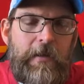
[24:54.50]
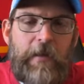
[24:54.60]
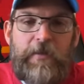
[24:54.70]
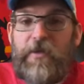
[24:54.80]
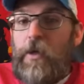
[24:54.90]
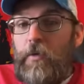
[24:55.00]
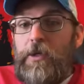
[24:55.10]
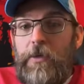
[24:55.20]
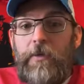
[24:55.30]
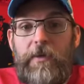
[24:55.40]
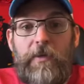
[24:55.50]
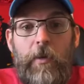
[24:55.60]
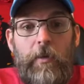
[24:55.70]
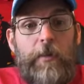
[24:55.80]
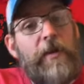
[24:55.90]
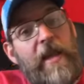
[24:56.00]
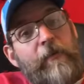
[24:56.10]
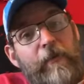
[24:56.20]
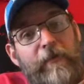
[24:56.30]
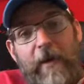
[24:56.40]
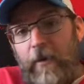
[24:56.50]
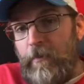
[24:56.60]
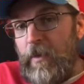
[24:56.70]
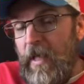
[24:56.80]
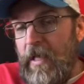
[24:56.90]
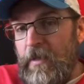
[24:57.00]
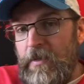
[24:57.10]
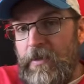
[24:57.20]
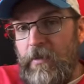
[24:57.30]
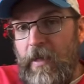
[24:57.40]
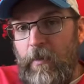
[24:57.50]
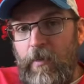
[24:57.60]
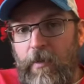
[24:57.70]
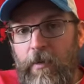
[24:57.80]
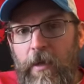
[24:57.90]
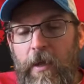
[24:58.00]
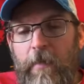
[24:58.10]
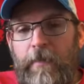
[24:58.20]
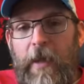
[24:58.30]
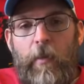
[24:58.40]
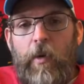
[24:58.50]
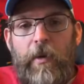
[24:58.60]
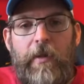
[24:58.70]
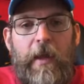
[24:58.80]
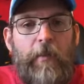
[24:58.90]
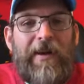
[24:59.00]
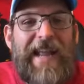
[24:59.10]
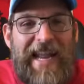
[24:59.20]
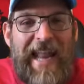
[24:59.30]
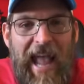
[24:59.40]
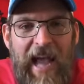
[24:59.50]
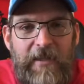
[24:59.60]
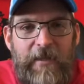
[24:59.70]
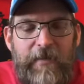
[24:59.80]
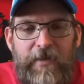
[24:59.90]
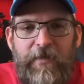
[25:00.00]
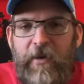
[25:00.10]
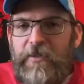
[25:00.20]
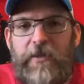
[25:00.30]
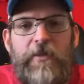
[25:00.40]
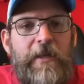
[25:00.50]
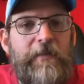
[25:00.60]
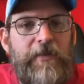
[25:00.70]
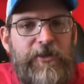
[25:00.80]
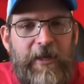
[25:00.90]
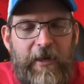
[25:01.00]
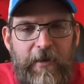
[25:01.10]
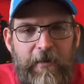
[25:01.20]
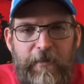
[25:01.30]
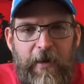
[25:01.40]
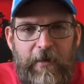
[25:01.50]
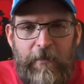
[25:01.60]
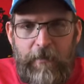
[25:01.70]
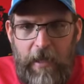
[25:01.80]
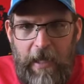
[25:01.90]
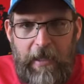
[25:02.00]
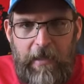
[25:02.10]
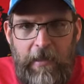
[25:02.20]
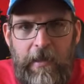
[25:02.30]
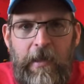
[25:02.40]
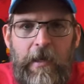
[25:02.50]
there is no use, or we would never fire blanks. So they were inactive as far as it couldn't even fire a blank.